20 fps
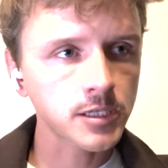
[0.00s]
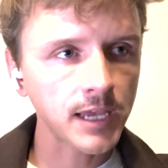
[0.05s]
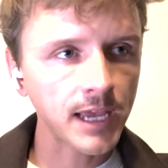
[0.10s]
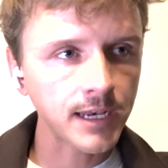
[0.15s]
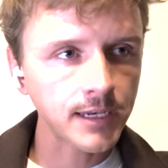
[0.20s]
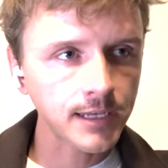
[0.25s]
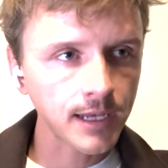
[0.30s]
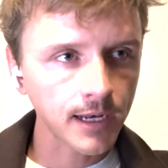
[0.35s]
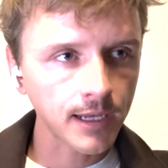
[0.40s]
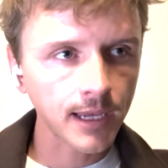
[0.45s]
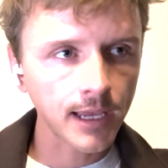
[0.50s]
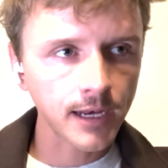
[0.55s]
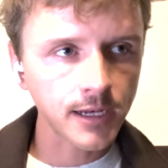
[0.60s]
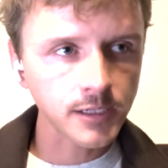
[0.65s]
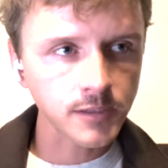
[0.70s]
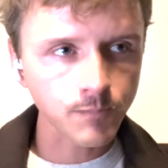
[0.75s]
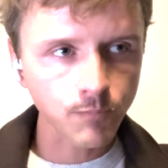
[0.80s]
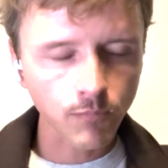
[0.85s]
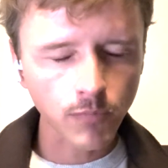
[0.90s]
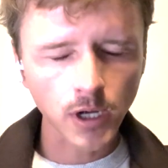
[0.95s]
and dedicate
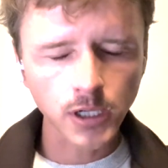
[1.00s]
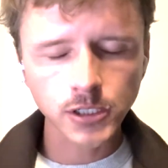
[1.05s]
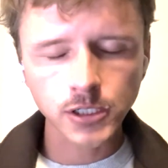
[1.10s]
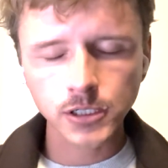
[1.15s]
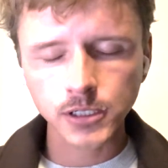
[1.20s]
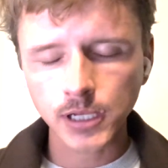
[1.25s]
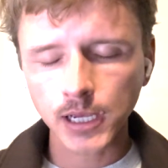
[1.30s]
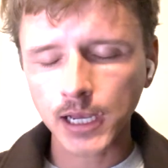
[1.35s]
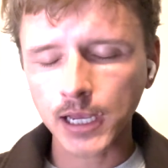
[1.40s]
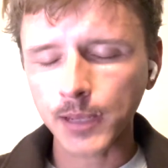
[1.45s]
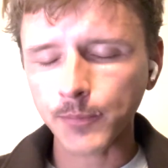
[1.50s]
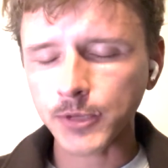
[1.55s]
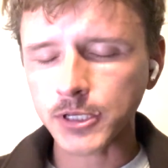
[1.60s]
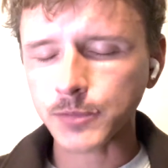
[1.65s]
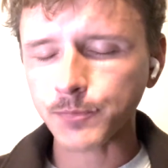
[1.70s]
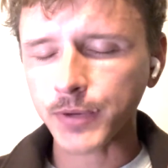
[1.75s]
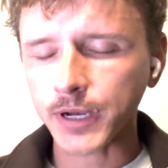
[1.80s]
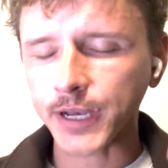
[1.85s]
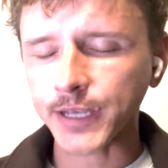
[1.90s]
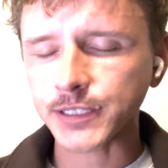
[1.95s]
as much time as
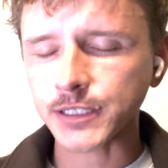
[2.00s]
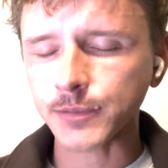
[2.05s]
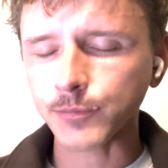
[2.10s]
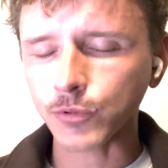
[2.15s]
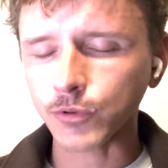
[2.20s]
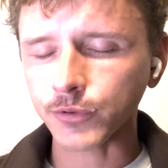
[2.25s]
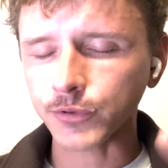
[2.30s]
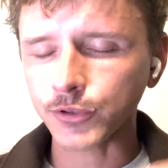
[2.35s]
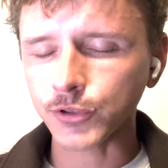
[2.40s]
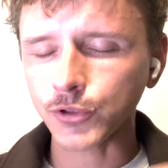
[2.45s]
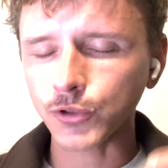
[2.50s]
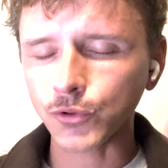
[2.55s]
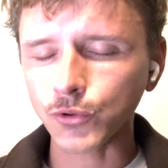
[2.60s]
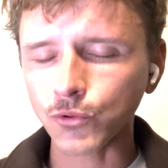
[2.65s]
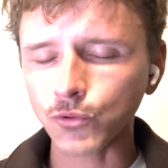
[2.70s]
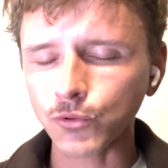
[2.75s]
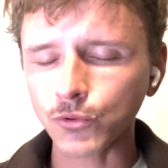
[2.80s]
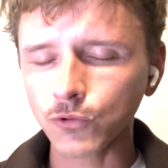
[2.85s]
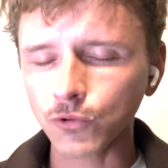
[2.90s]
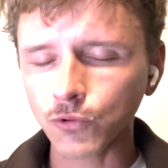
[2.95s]
possible
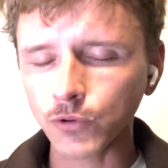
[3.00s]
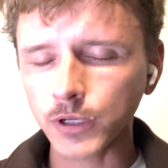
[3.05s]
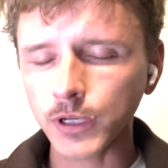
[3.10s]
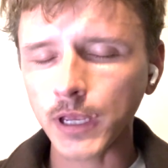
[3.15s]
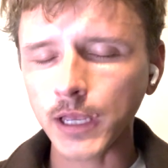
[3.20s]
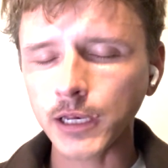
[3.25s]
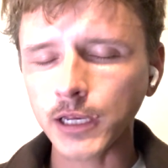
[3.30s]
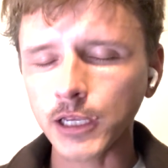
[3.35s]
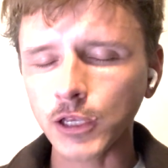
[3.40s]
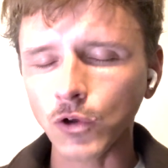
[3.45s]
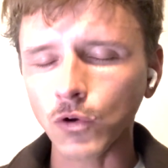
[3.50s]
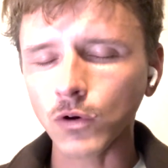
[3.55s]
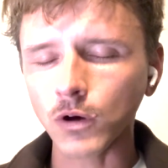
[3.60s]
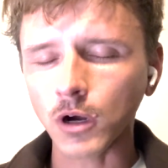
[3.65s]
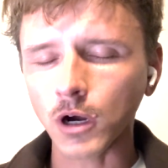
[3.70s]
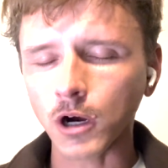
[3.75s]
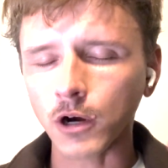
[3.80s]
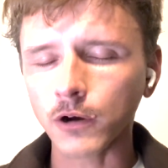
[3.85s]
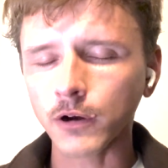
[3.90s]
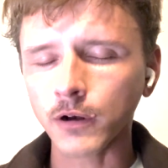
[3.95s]
to creating your
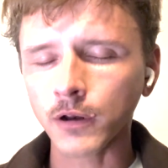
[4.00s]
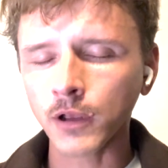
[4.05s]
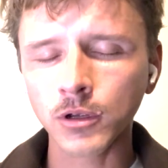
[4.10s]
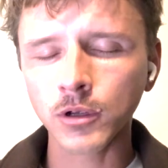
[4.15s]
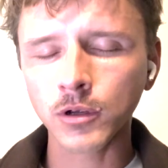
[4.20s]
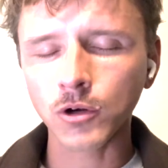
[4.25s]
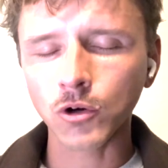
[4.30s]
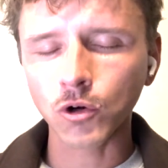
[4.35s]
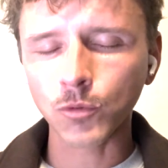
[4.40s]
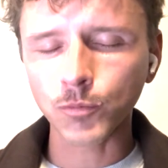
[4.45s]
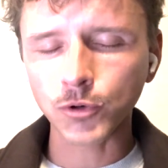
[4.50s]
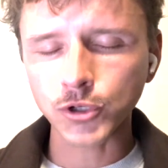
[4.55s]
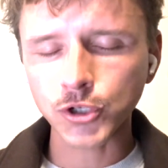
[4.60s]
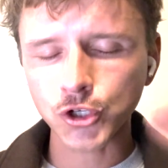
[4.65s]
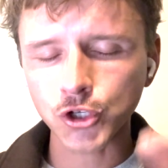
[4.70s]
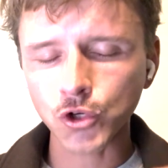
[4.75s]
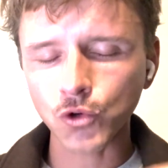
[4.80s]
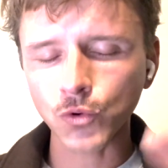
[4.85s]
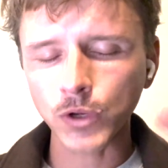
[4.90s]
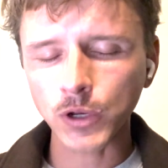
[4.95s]
art or
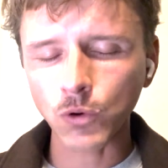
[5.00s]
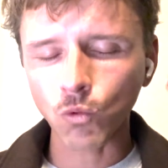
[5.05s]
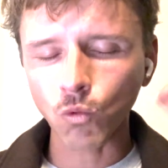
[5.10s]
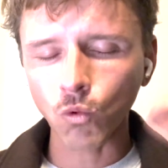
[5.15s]
pursuing